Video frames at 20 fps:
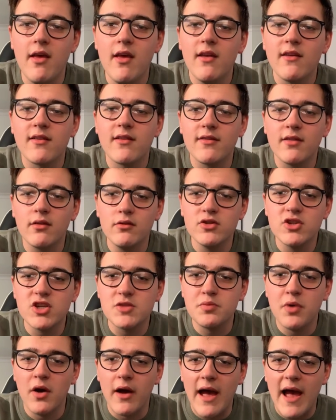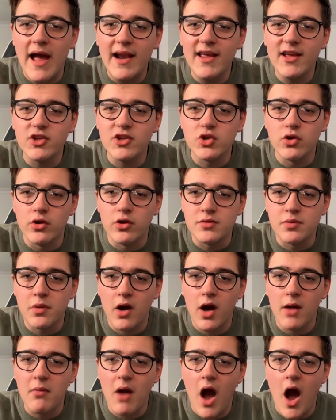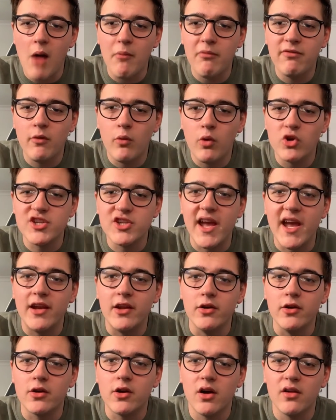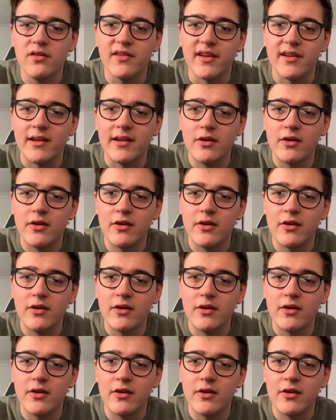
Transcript: So someone just put, Elliot George put, I'm up for watching any of your content.